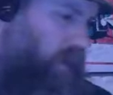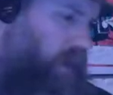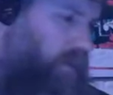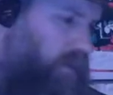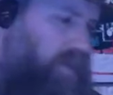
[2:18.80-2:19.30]
it
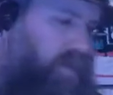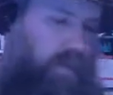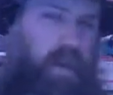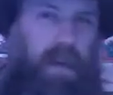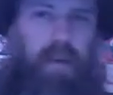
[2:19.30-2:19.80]
off with
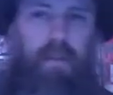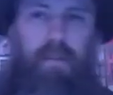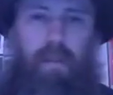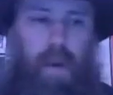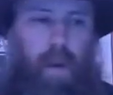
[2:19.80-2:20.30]
some
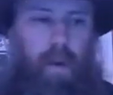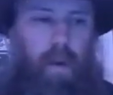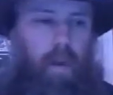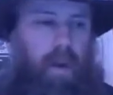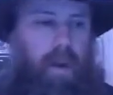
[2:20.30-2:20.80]

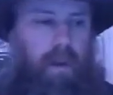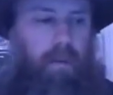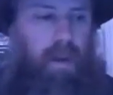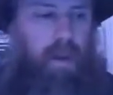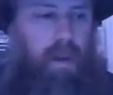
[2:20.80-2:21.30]
horror. Why not?
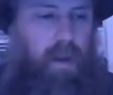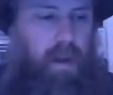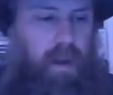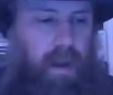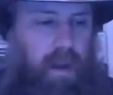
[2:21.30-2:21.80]

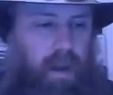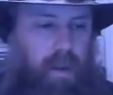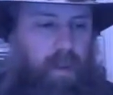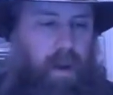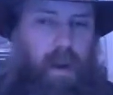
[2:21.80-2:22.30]

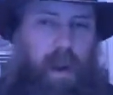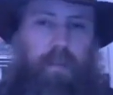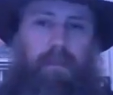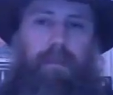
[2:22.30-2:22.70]
Alright.